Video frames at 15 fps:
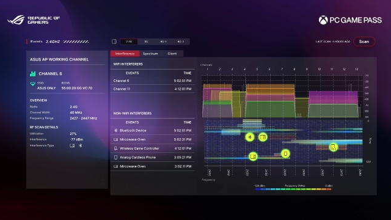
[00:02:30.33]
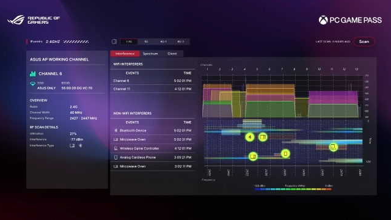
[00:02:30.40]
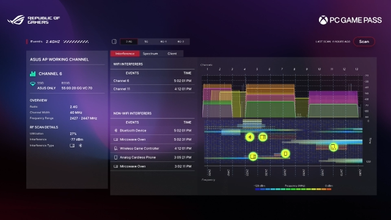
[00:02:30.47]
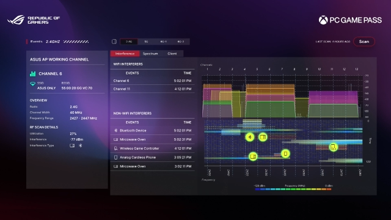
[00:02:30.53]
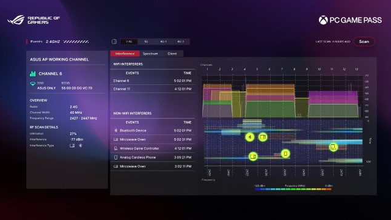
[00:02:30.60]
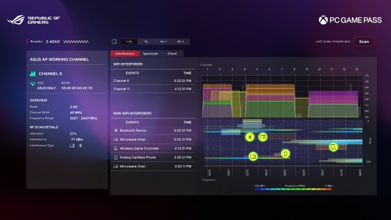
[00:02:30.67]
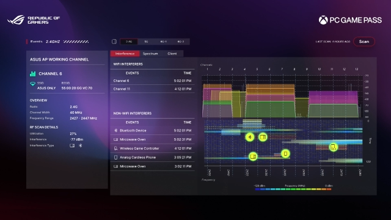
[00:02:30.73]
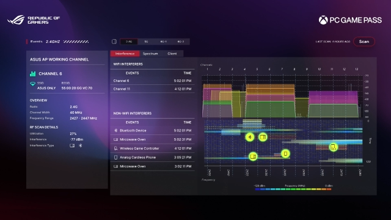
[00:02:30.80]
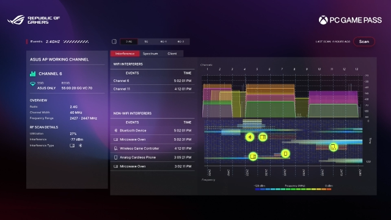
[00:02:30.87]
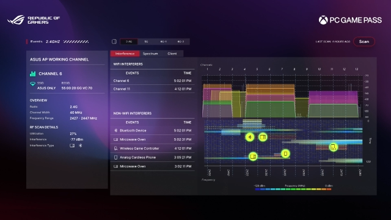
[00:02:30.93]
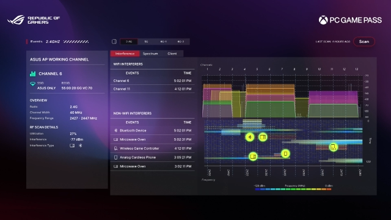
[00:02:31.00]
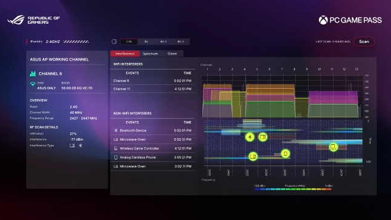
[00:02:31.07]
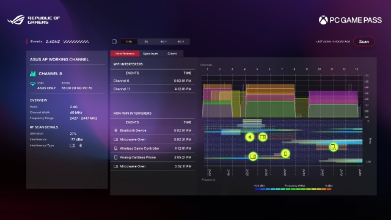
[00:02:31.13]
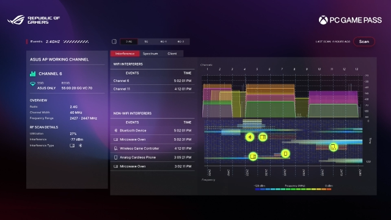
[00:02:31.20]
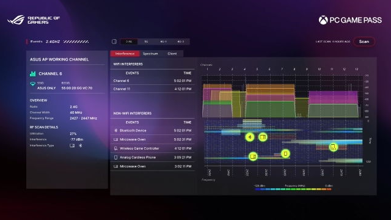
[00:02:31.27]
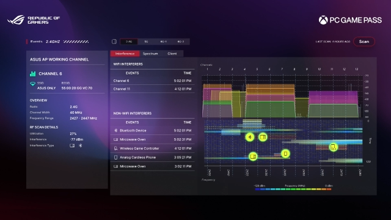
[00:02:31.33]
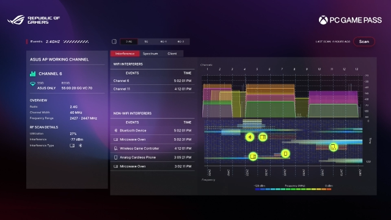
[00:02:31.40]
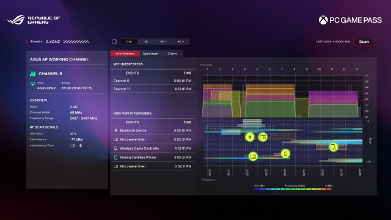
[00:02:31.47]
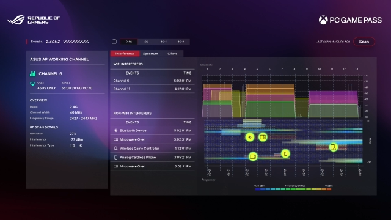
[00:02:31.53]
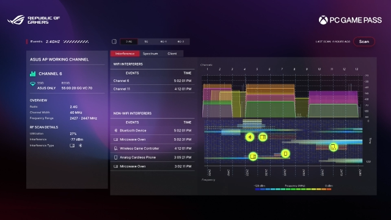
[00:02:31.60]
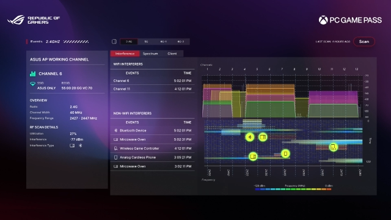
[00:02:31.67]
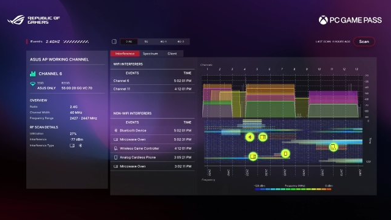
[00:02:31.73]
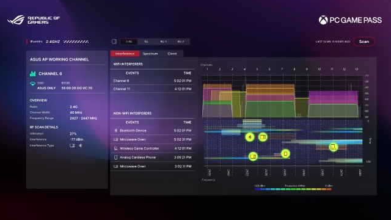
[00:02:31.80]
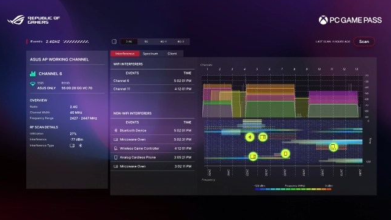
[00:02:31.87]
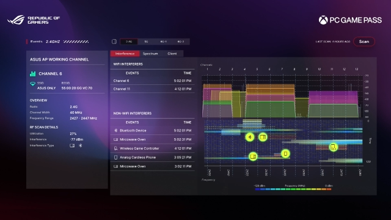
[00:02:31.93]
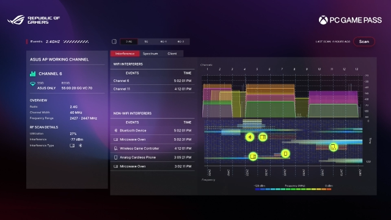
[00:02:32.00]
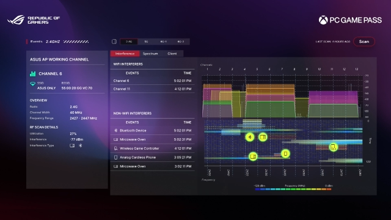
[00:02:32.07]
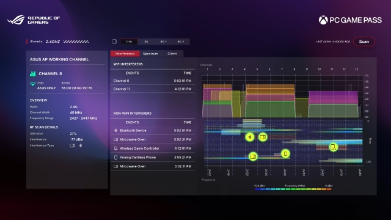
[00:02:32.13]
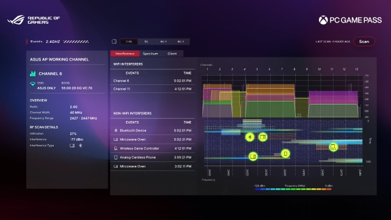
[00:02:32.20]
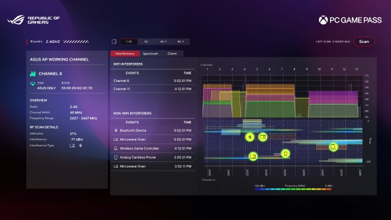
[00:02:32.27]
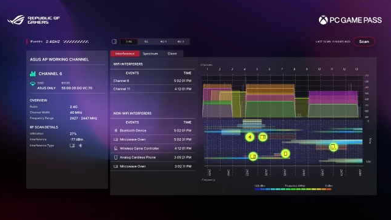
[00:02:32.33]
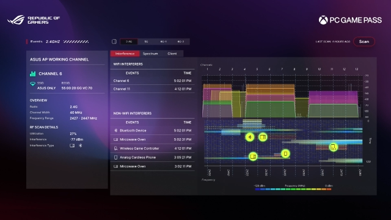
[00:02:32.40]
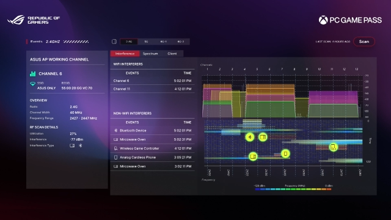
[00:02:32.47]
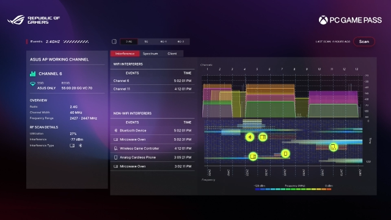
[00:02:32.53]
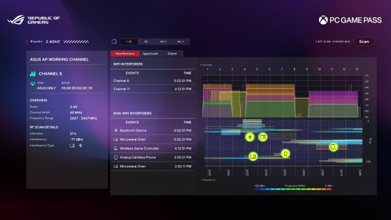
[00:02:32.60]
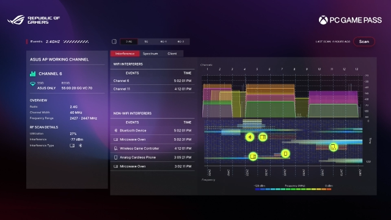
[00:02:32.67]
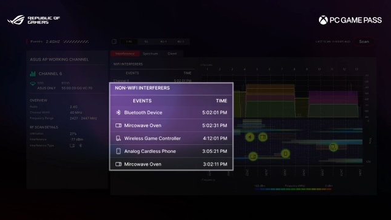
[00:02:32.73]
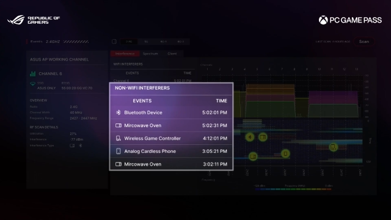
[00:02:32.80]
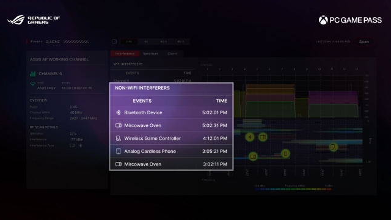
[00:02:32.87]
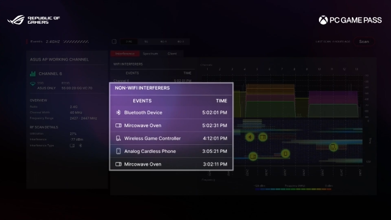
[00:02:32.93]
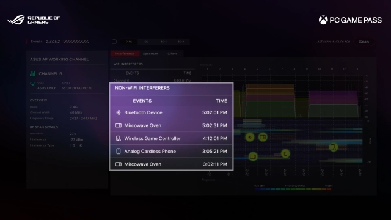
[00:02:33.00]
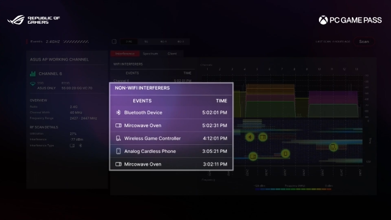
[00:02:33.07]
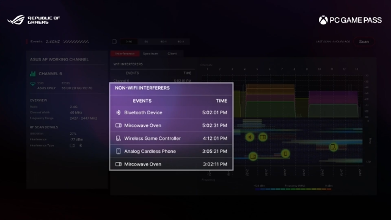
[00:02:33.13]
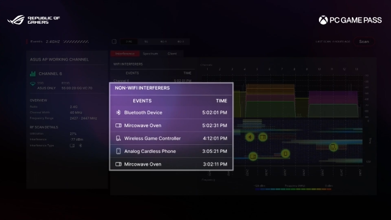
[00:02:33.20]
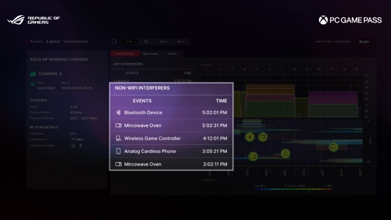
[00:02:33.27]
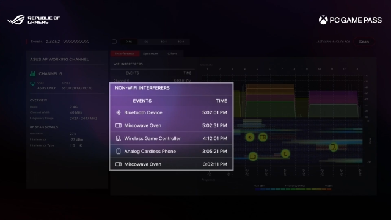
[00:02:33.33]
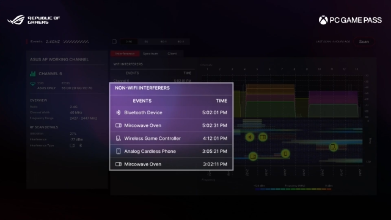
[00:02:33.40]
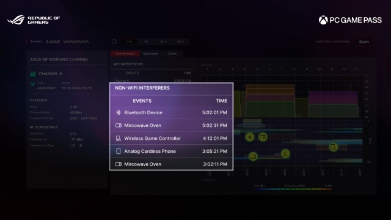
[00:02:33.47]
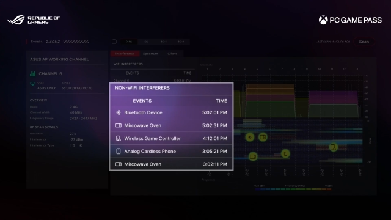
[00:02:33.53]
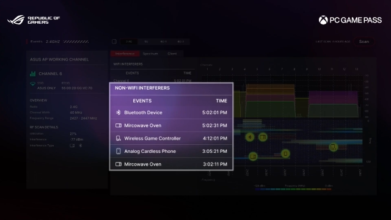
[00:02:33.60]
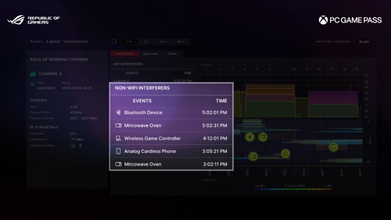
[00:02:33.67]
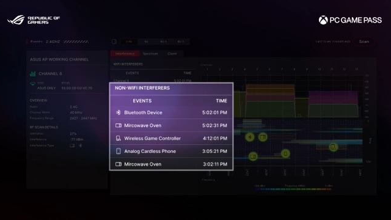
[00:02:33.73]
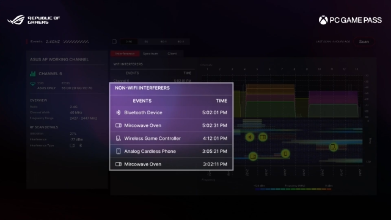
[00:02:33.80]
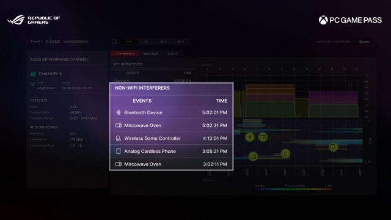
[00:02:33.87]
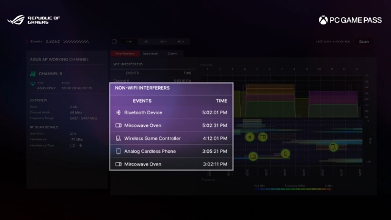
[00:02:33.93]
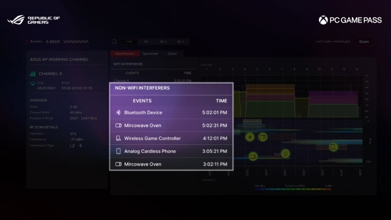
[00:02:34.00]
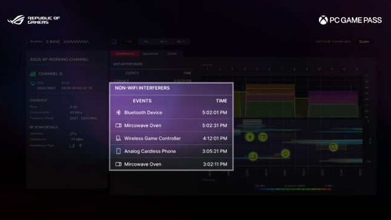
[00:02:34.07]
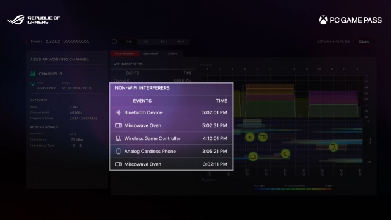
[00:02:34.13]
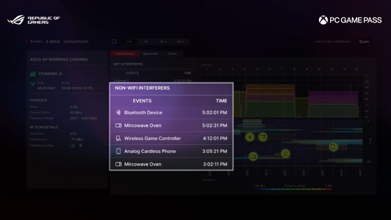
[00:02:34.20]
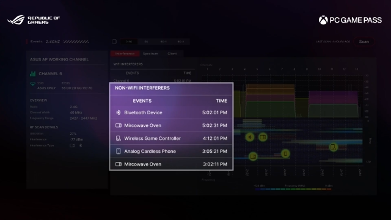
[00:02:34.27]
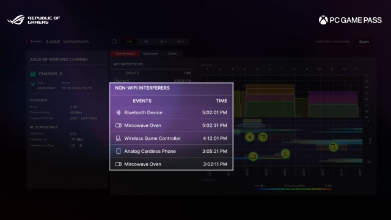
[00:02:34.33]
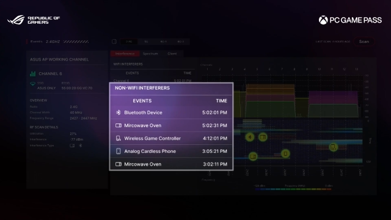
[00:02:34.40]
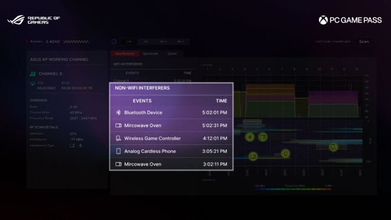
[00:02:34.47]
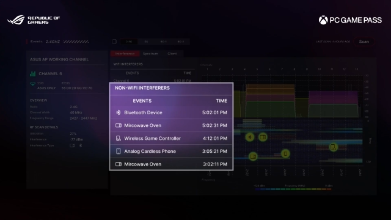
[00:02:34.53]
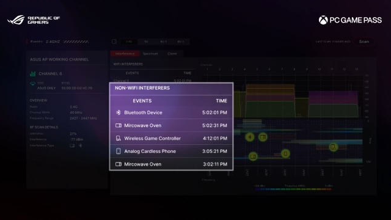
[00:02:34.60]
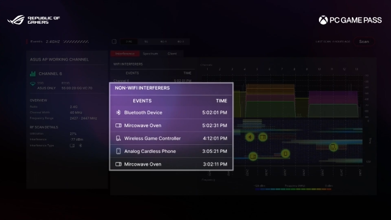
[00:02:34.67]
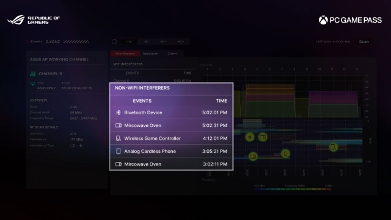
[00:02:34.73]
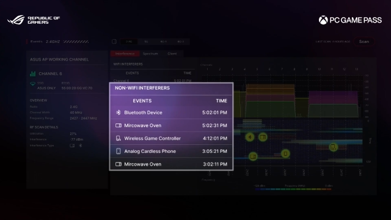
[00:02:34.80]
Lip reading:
No face is visible, so there are no lips to read.